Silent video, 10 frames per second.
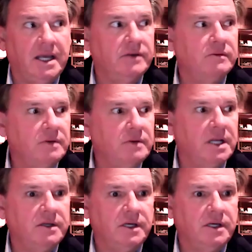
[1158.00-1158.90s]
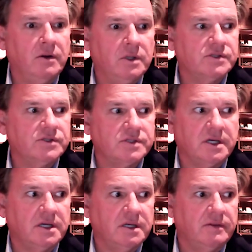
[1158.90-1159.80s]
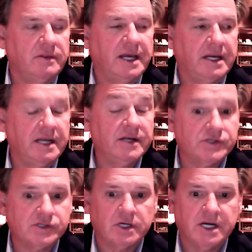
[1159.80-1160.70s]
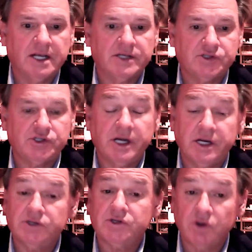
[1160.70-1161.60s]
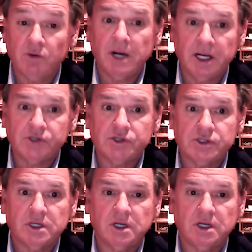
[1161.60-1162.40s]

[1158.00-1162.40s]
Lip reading: and it's that industry has changed so much